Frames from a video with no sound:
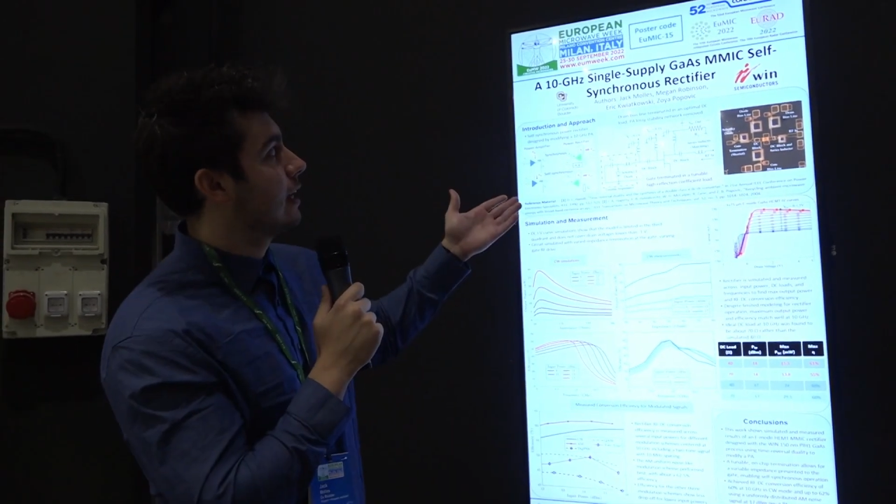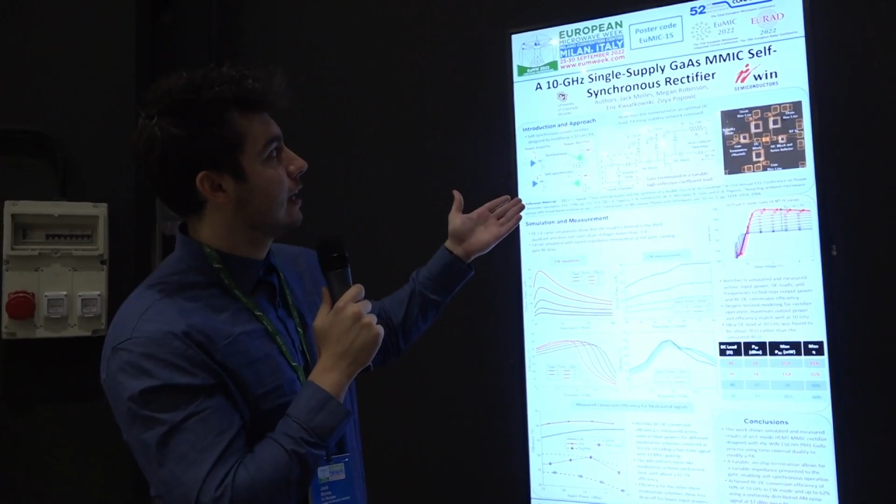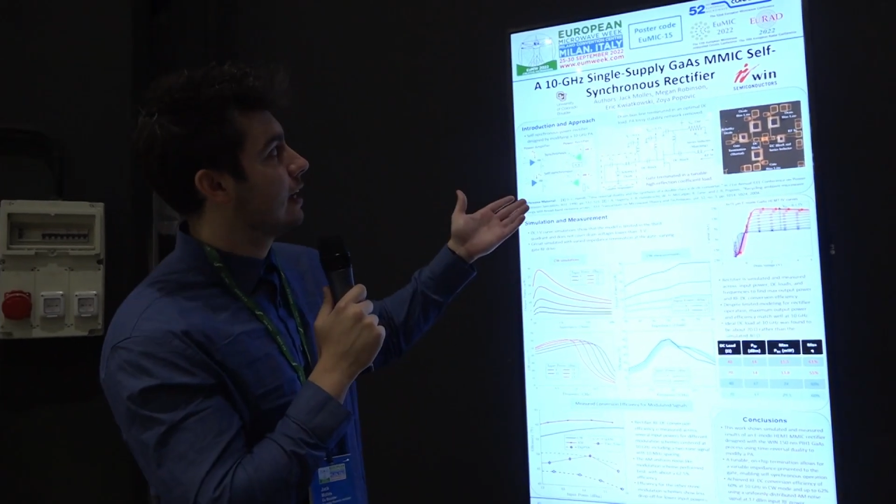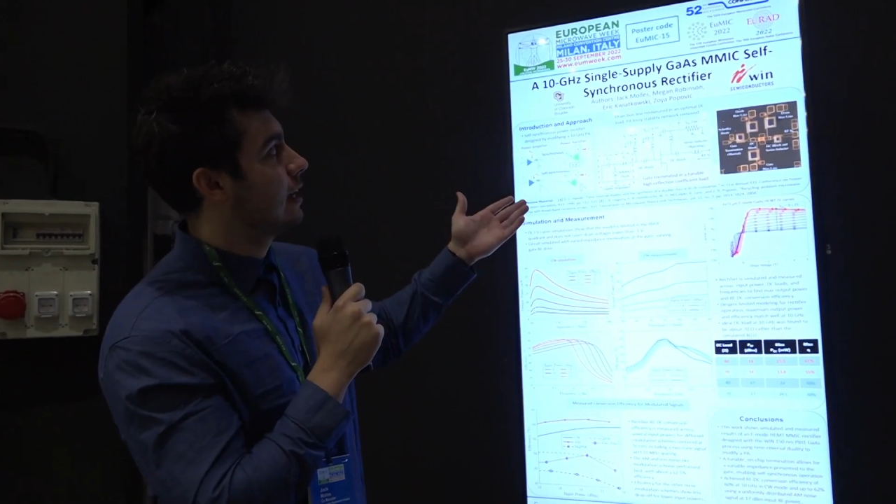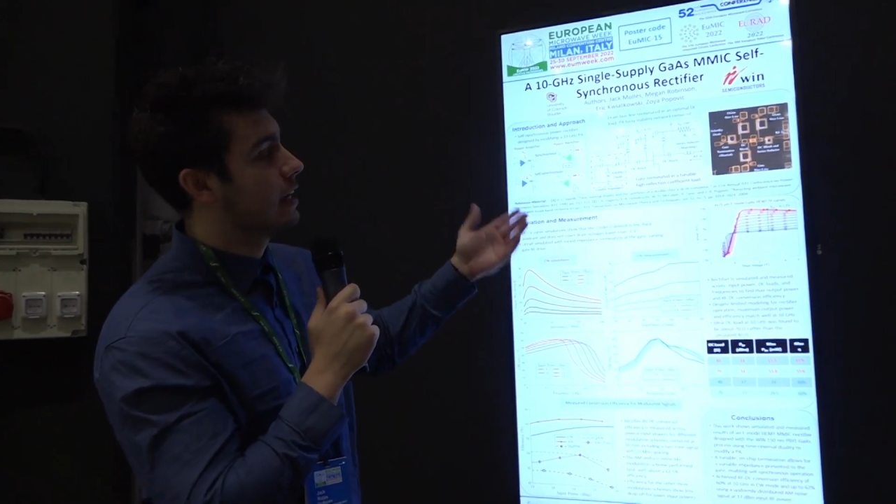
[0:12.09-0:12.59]

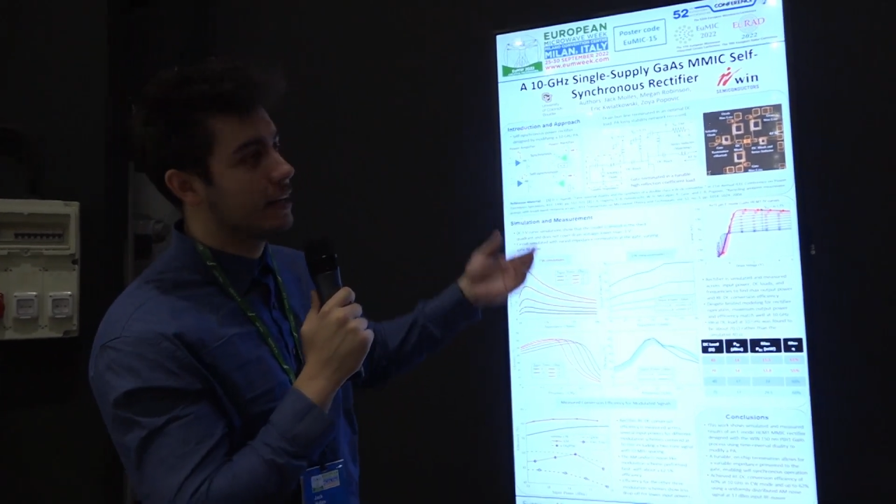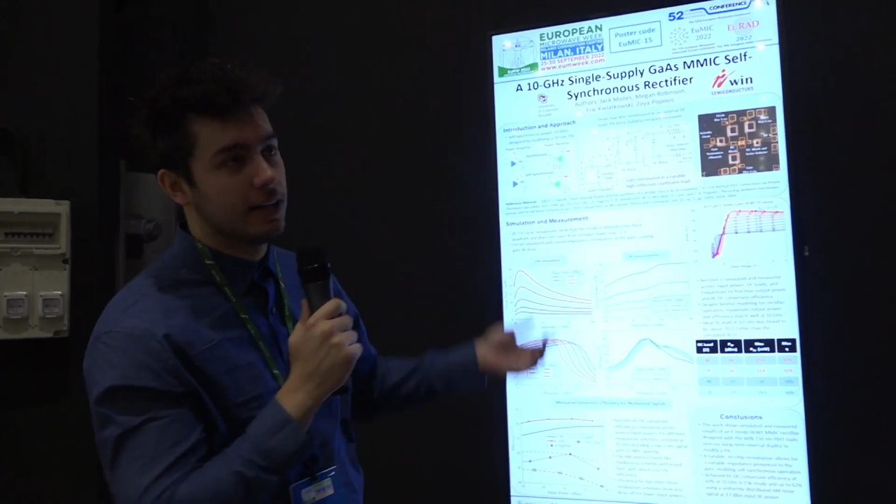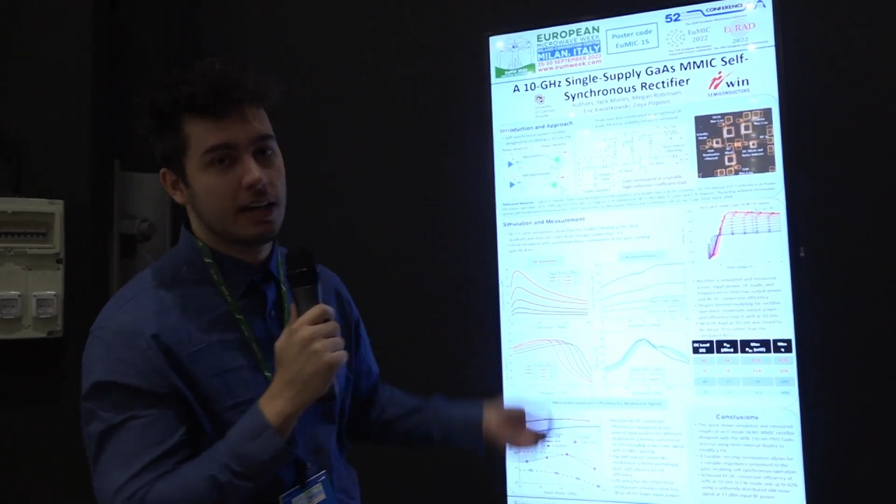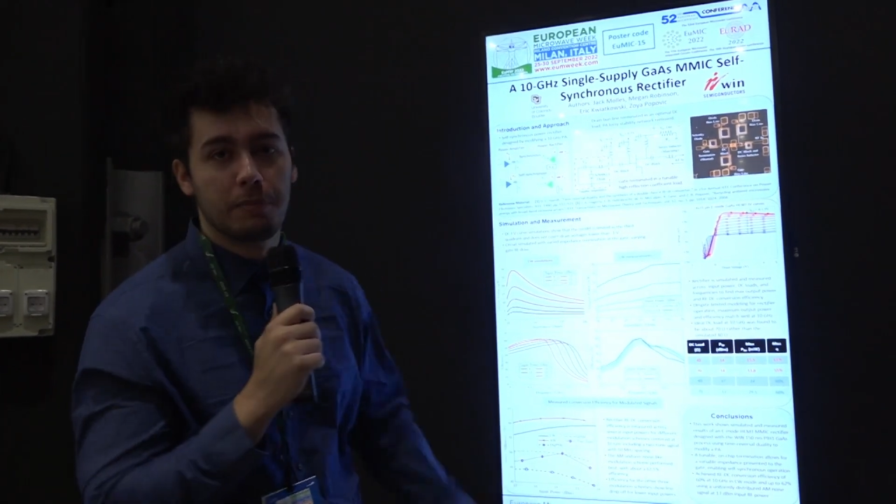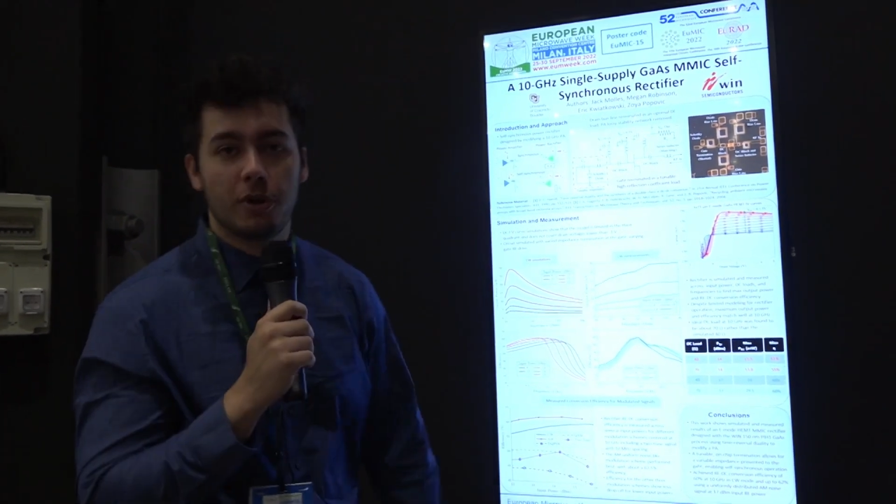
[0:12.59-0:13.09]

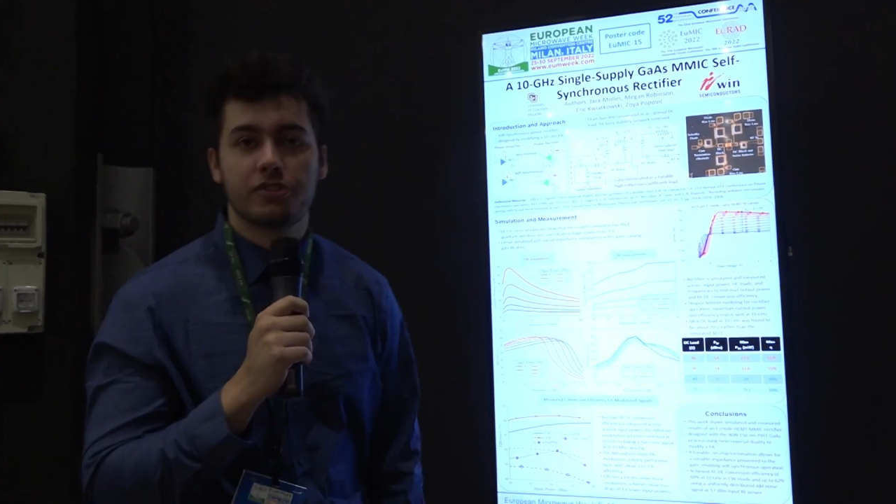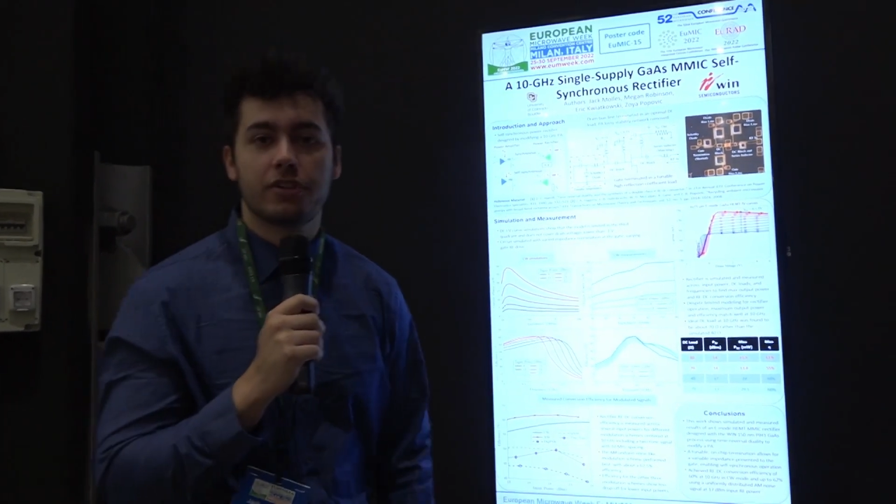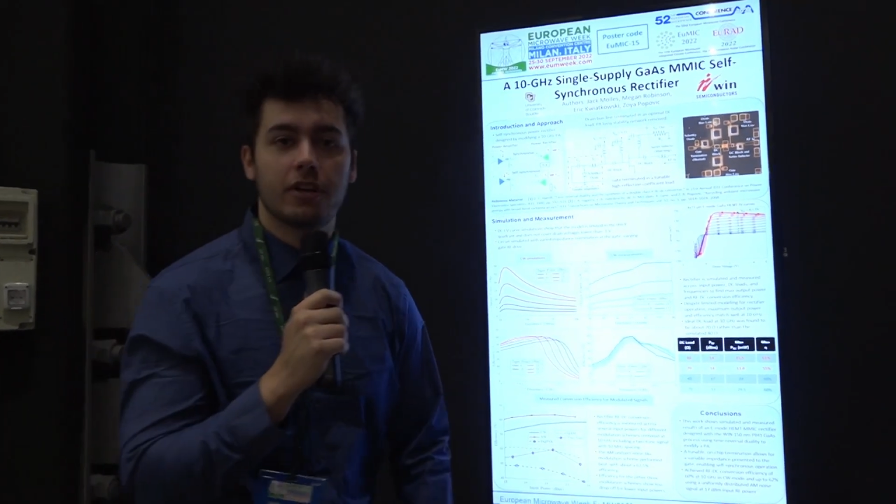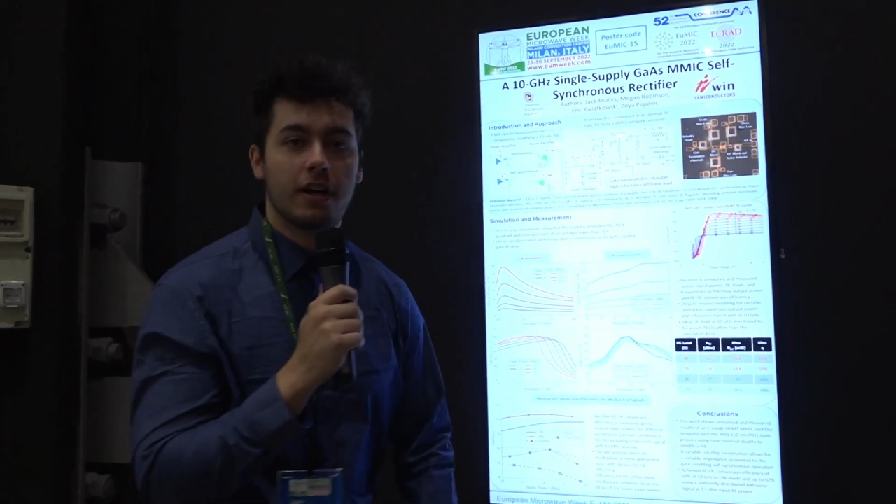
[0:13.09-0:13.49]
a poster